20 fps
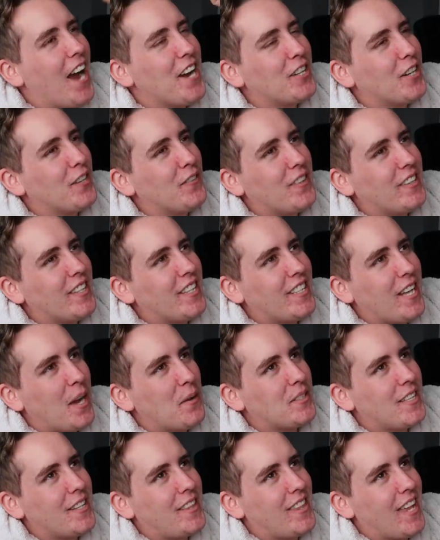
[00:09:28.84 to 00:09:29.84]
I don't even think that
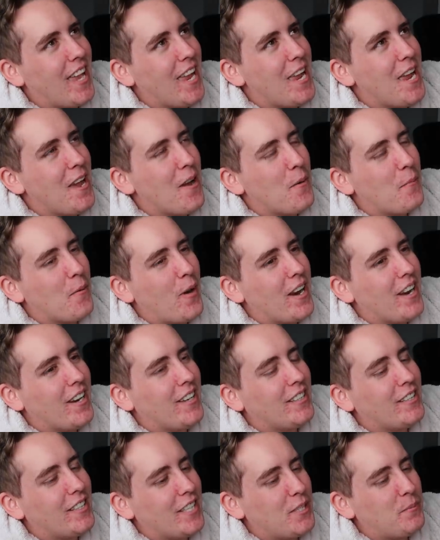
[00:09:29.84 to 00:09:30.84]
was a thing
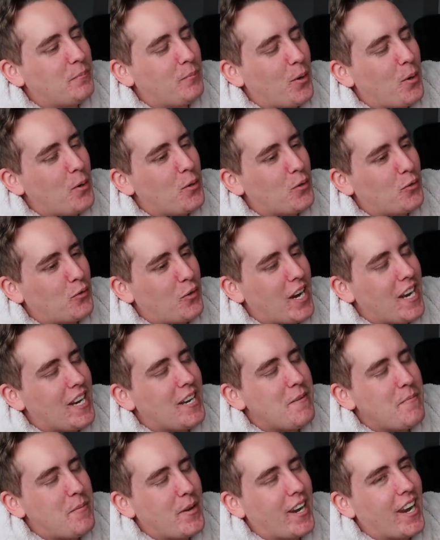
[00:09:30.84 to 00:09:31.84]
when this book was
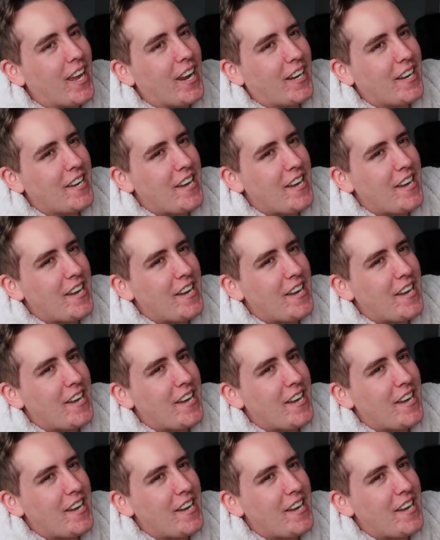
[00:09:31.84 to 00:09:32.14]
written, but like